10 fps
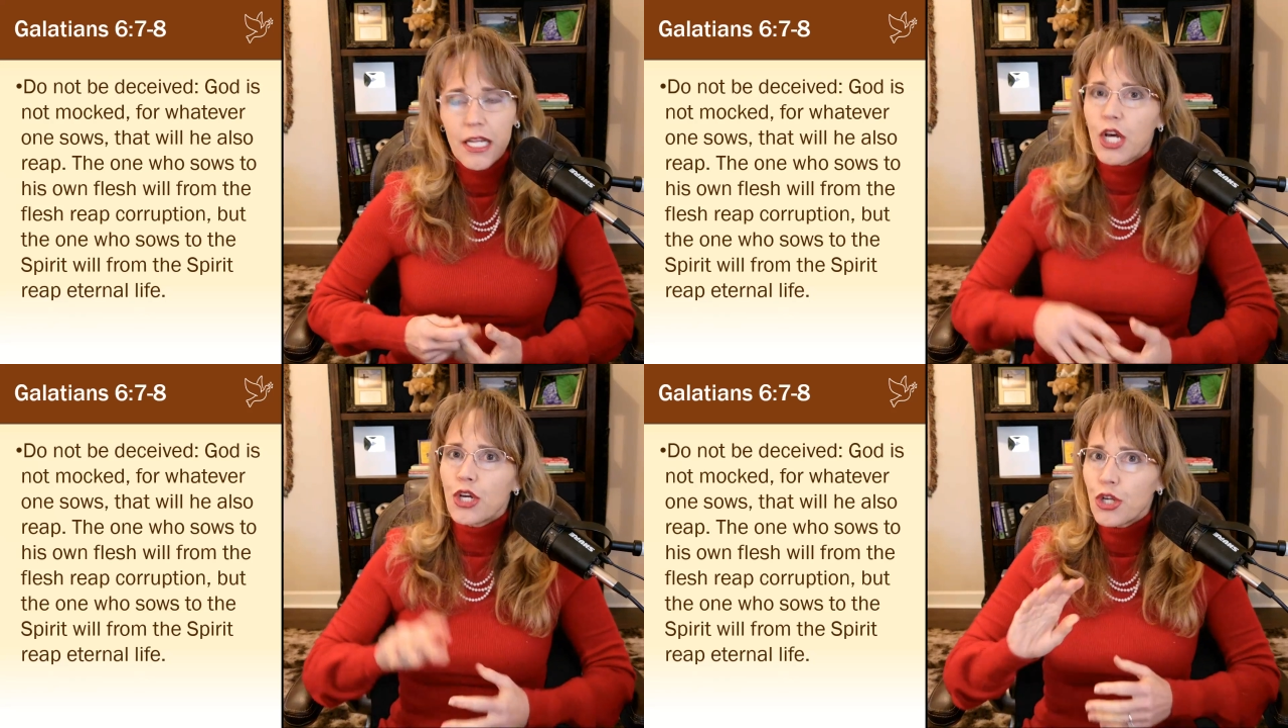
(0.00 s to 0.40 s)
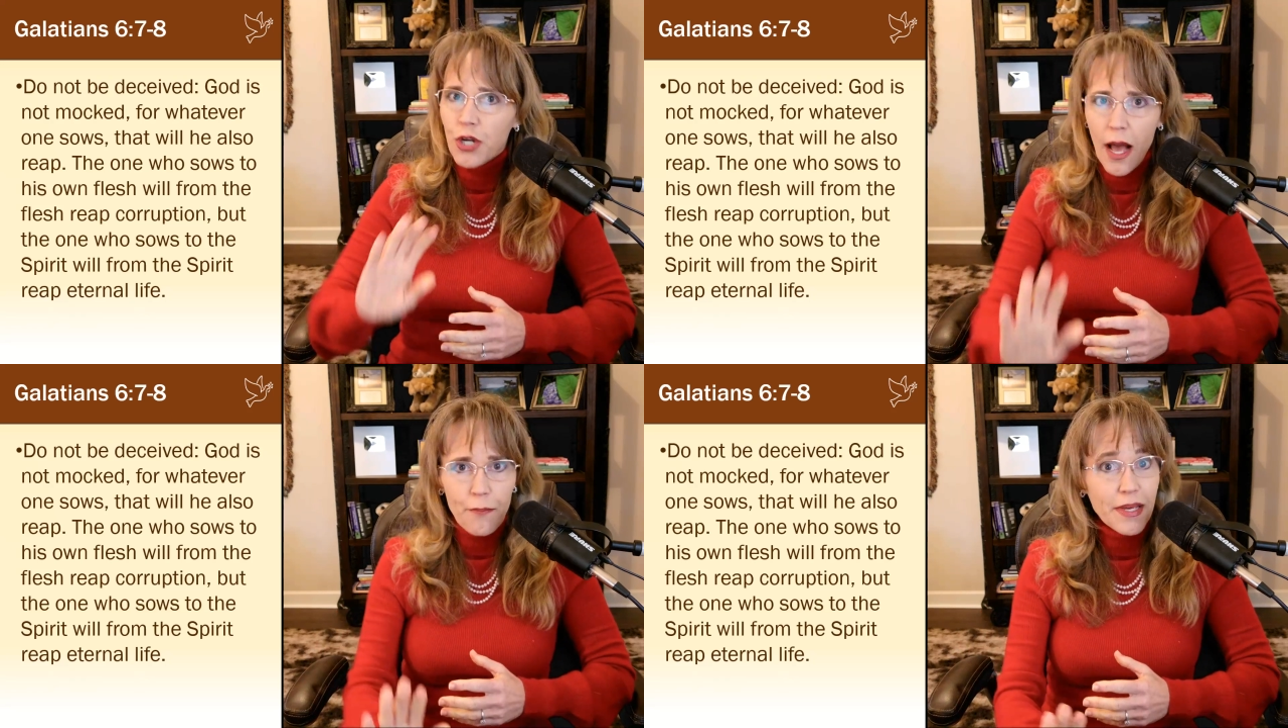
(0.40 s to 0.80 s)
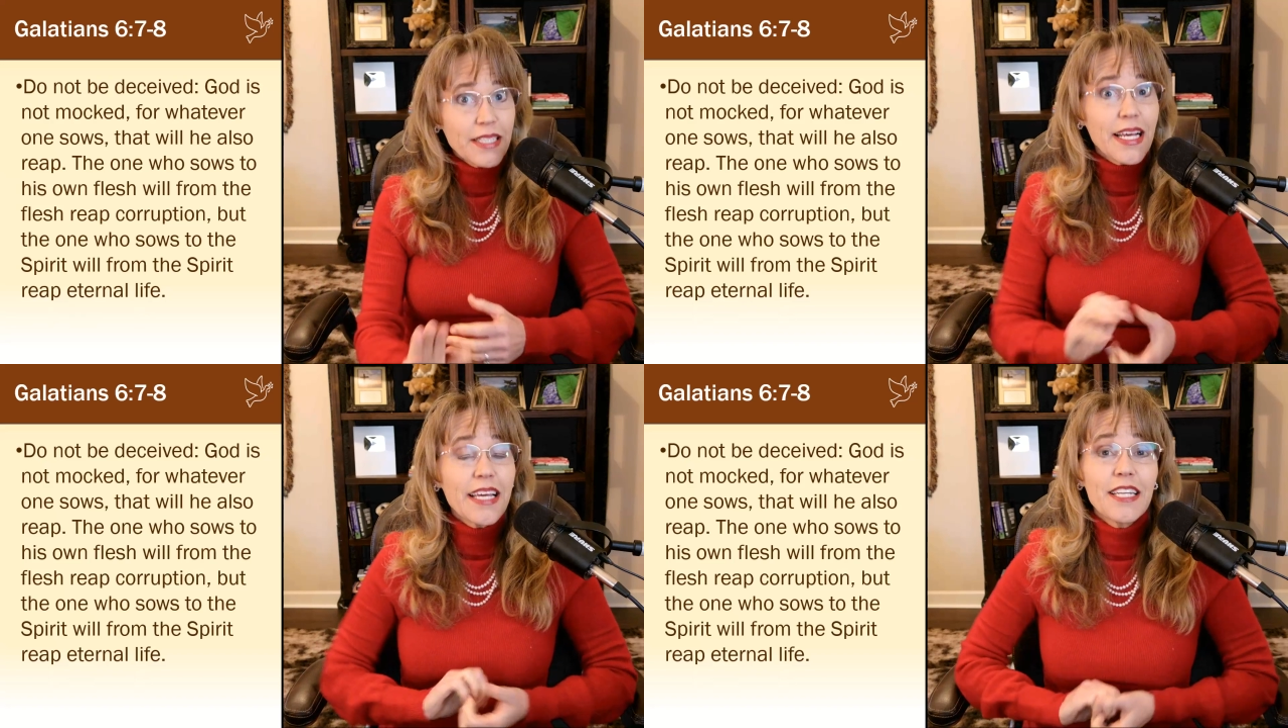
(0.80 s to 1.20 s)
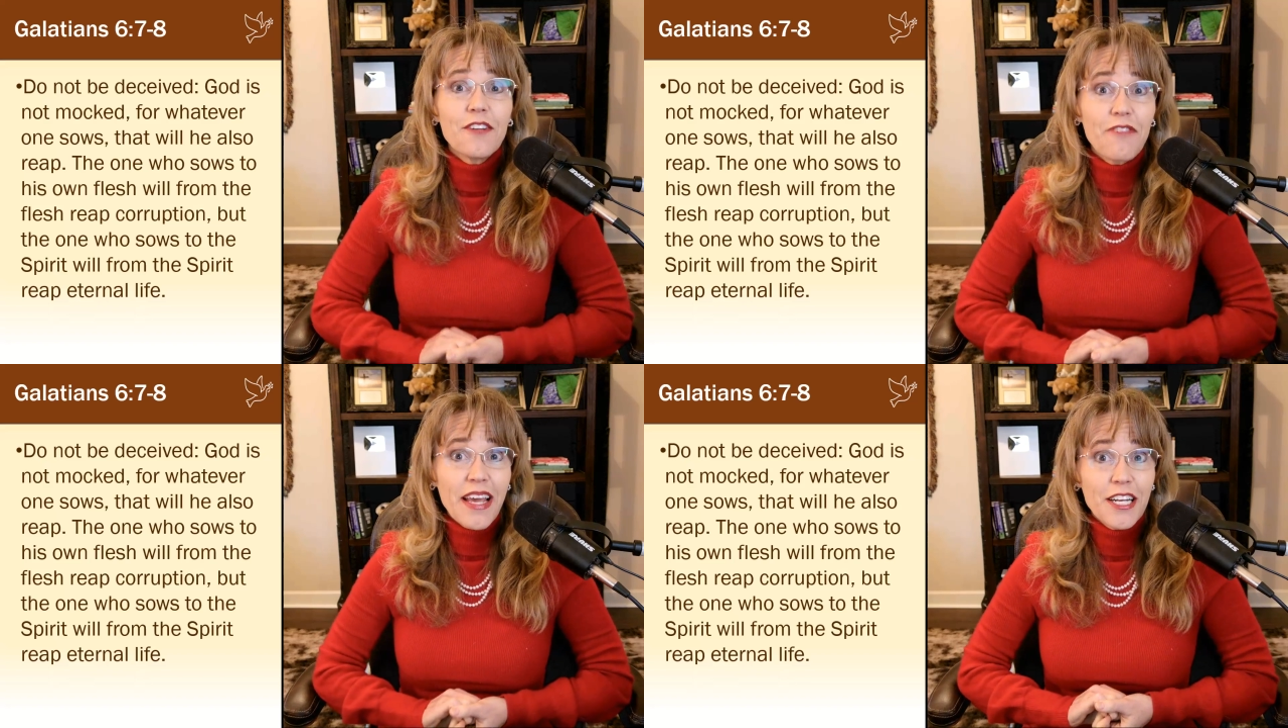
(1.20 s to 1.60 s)
You're not being taken
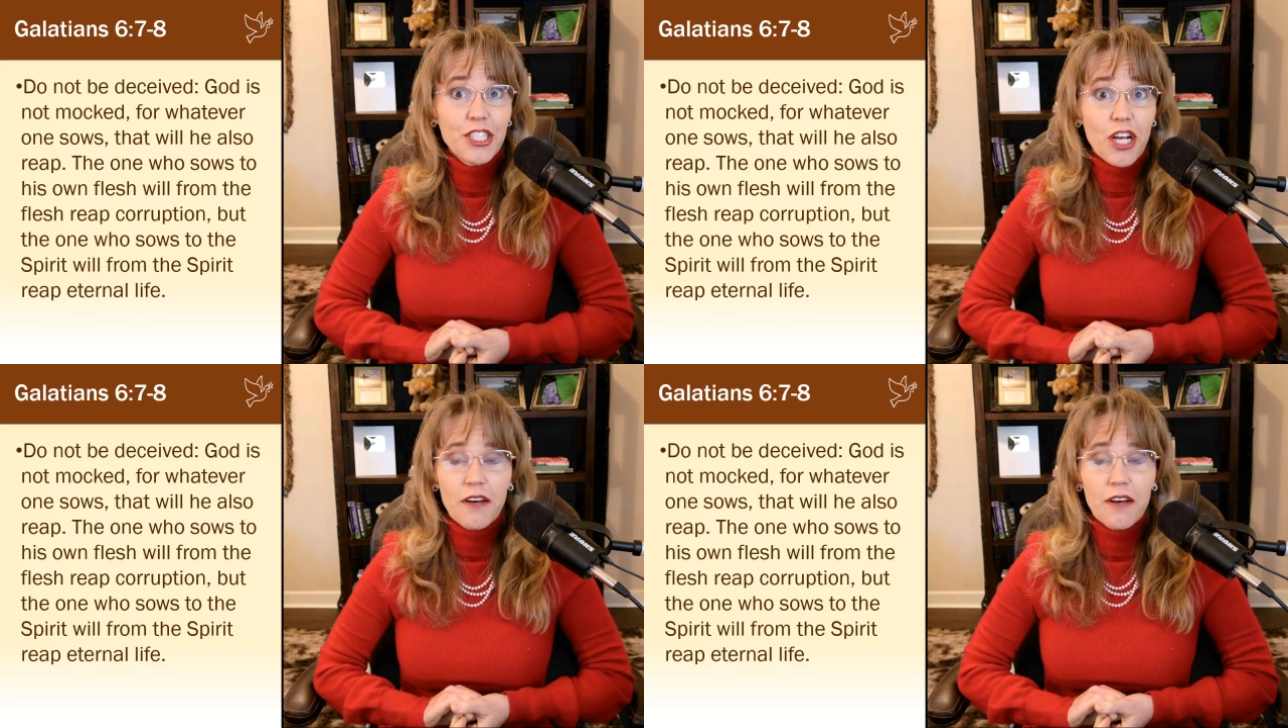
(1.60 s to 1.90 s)
advantage of.